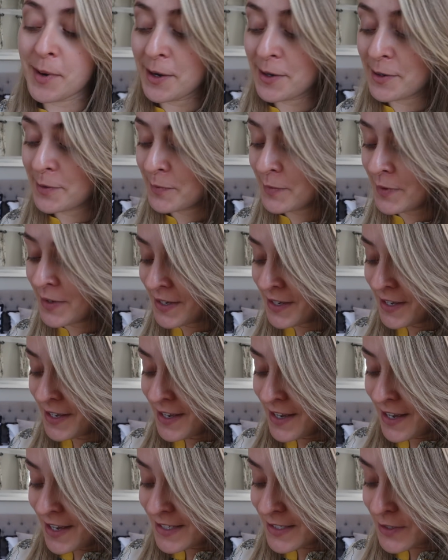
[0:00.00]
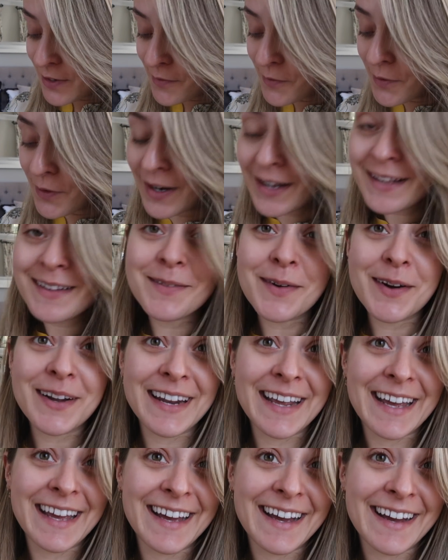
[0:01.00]
home. So I've got a little
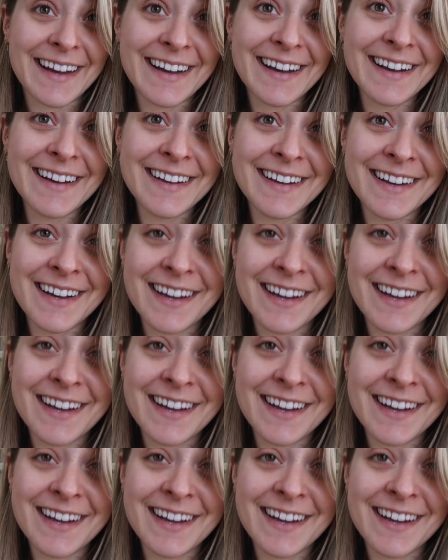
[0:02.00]
one here.